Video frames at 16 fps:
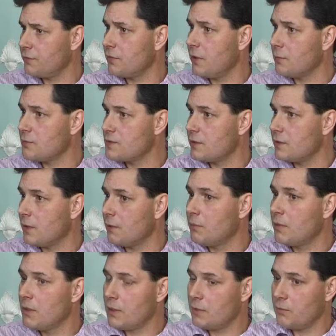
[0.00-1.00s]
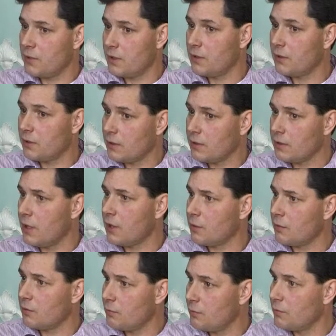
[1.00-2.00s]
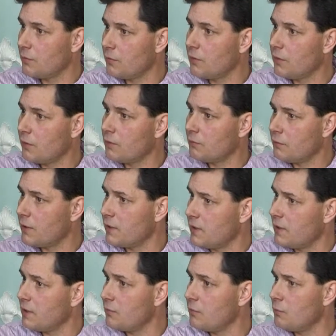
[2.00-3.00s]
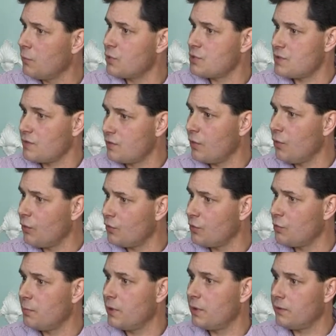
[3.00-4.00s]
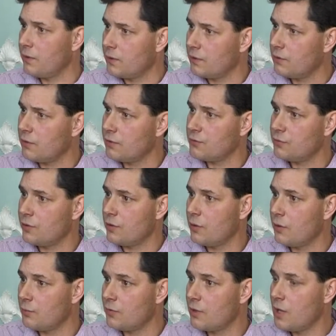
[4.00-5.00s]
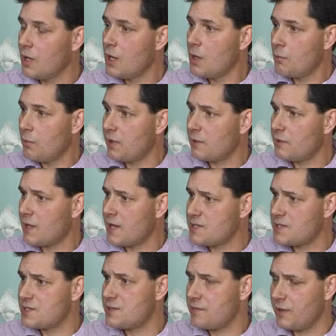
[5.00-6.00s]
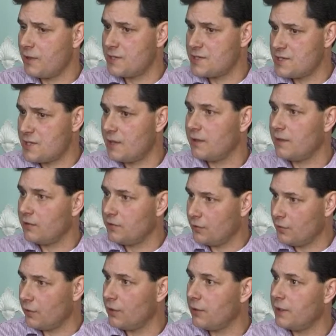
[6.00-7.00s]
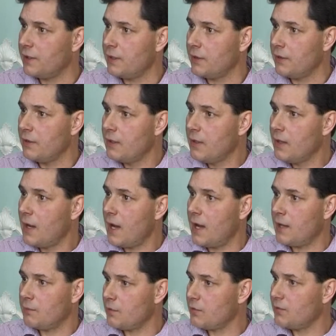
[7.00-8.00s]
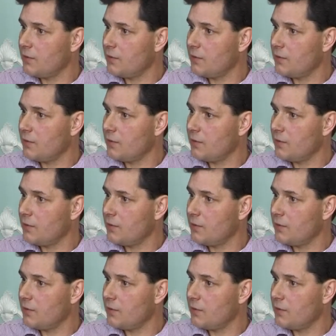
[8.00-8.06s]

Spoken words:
Amsterdam, where the merchants also build their country homes. But it has very sandy soil here and was